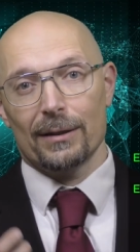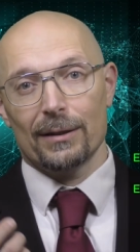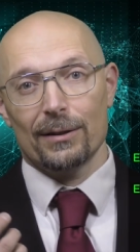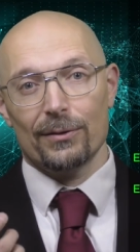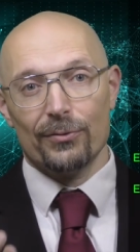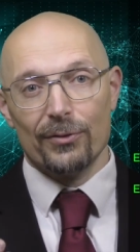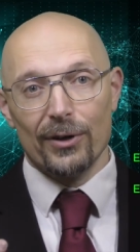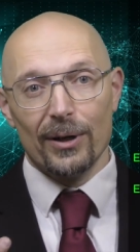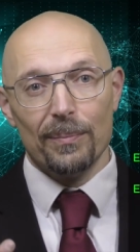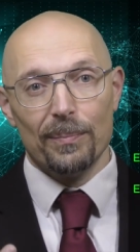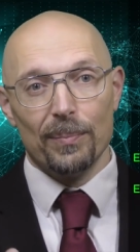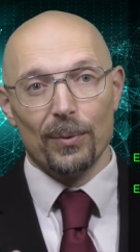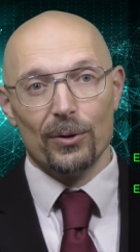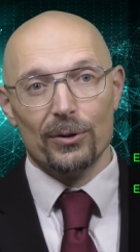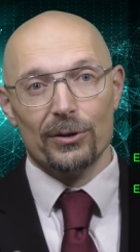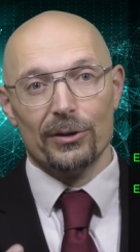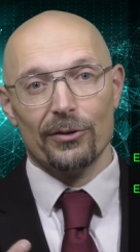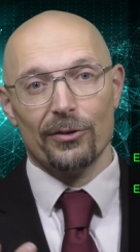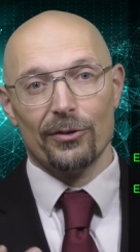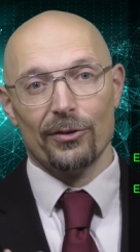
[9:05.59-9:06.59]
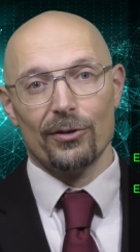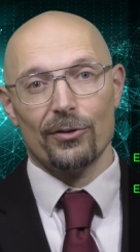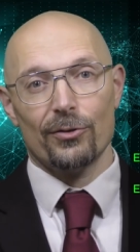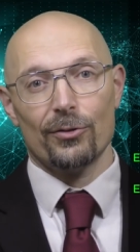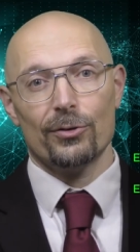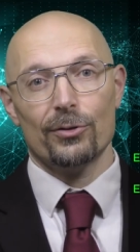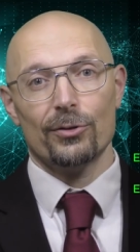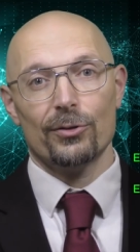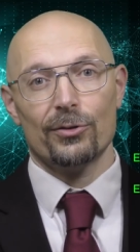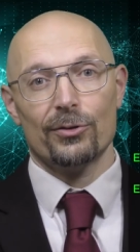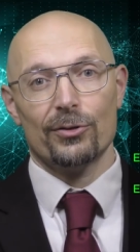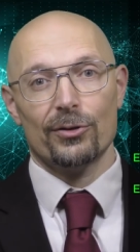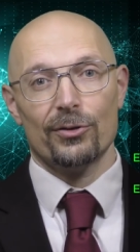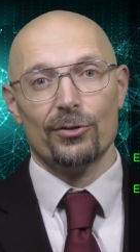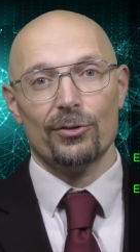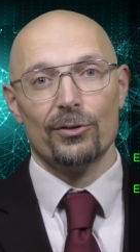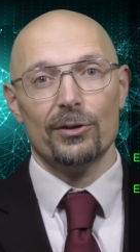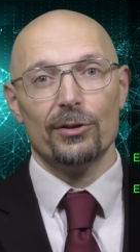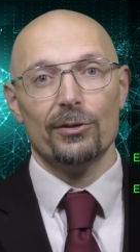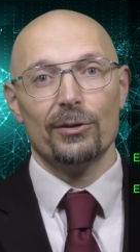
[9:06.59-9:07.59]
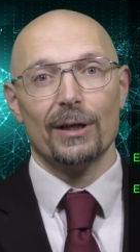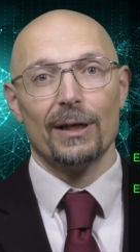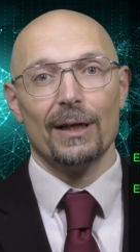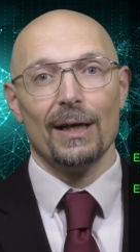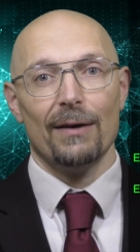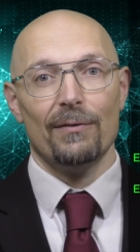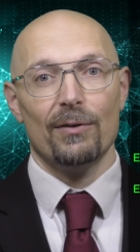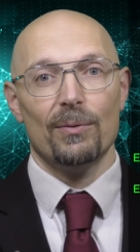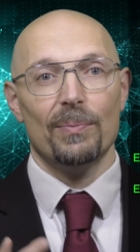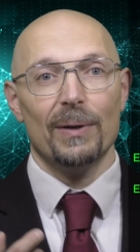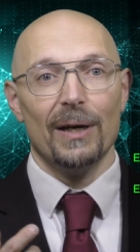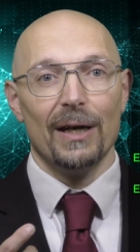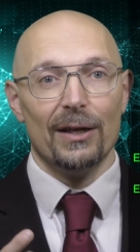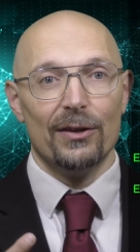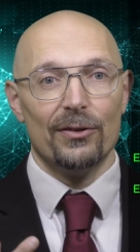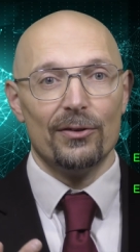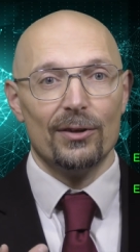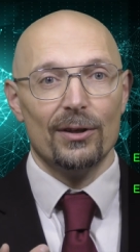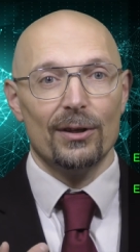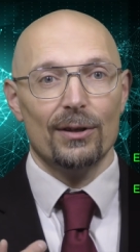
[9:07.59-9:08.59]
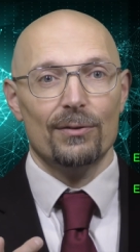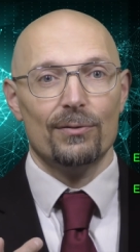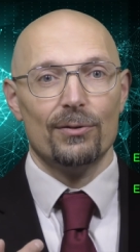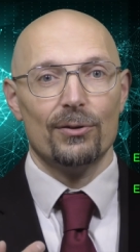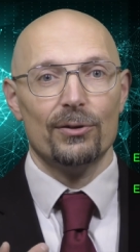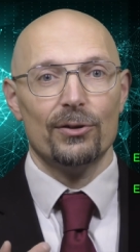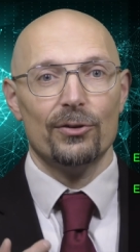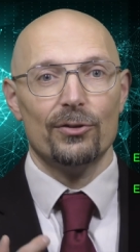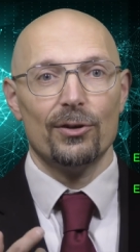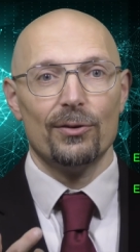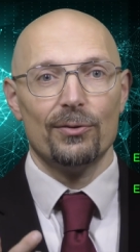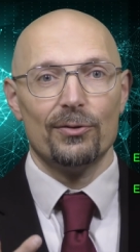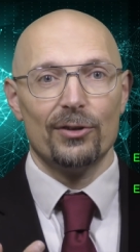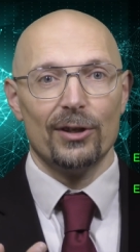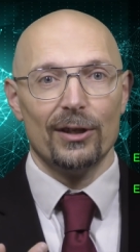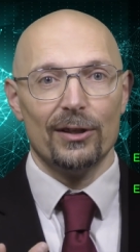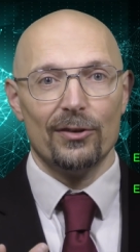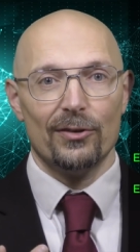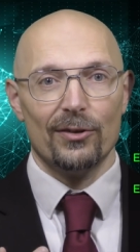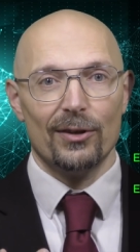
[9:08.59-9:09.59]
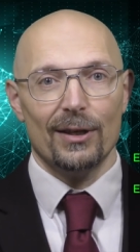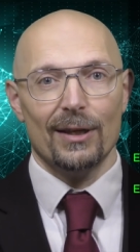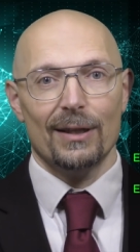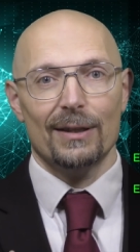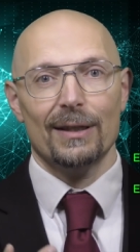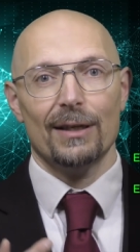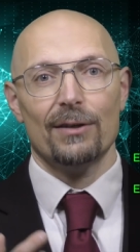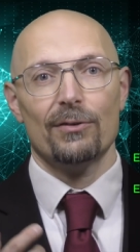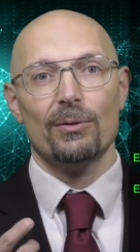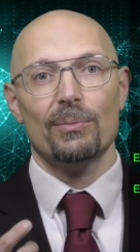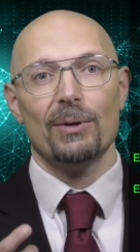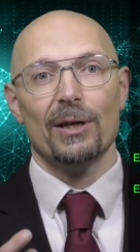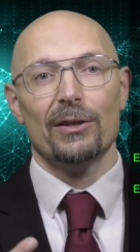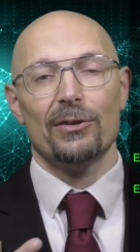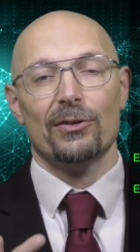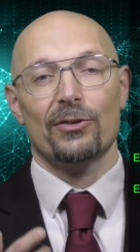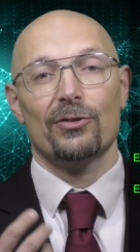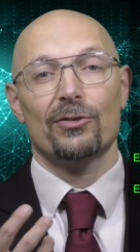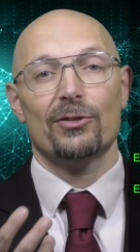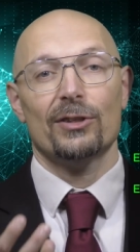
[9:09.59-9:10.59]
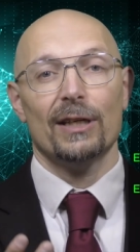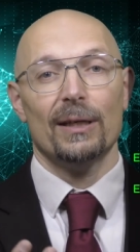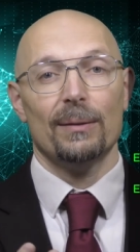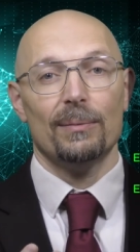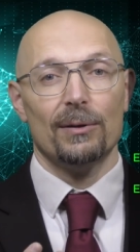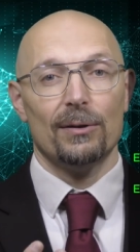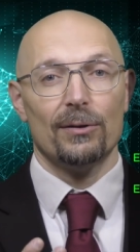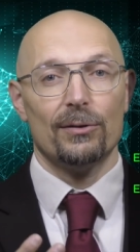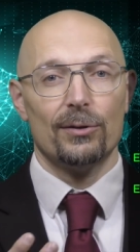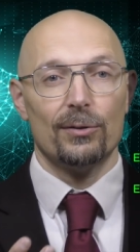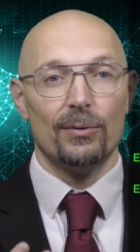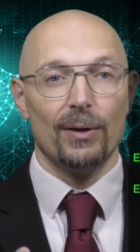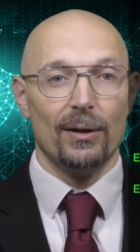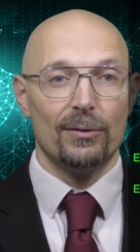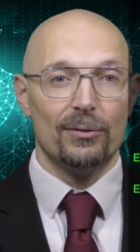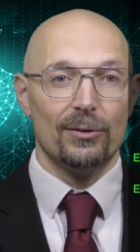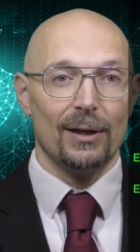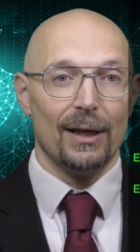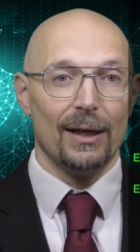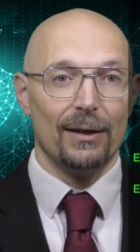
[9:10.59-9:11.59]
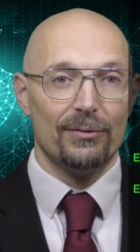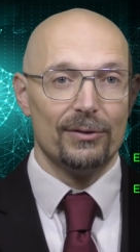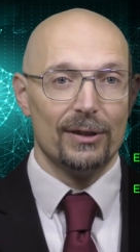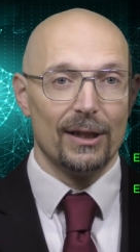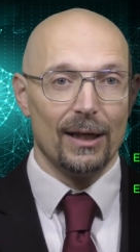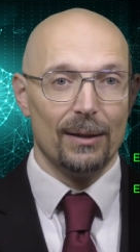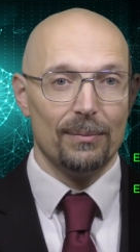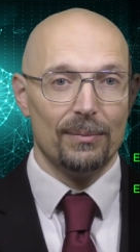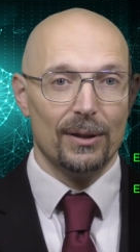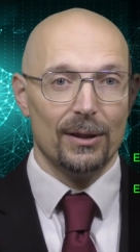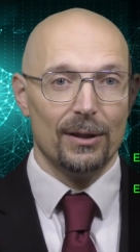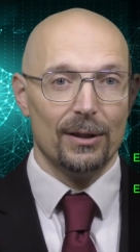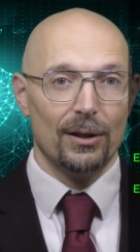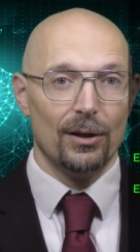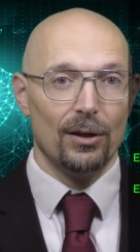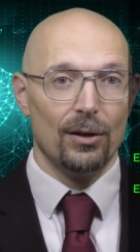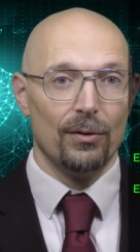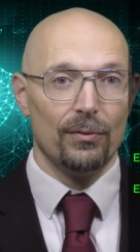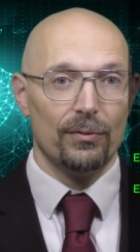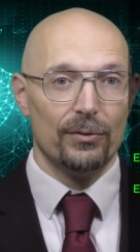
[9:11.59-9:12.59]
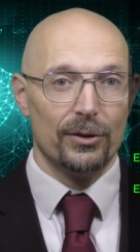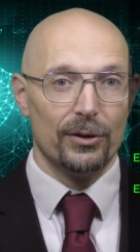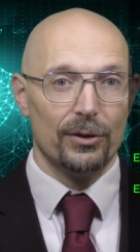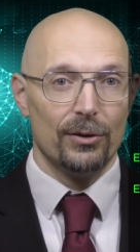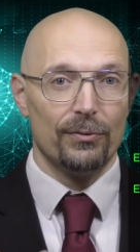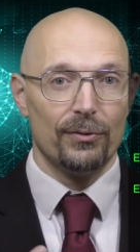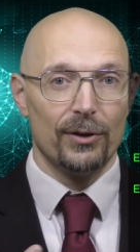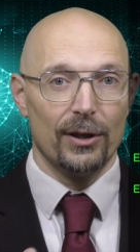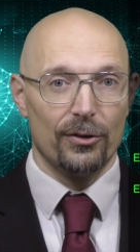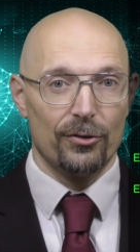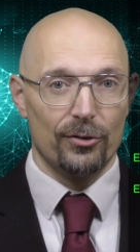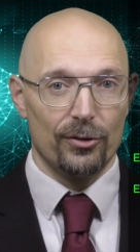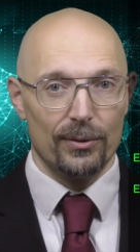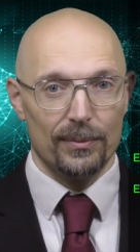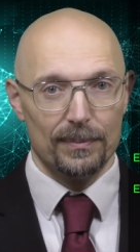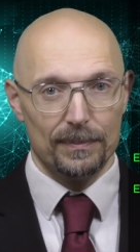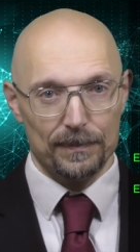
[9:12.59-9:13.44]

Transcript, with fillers: the frame pointer is introduced so you can have a base for these offsets that remains stable throughout the lifetime of your function.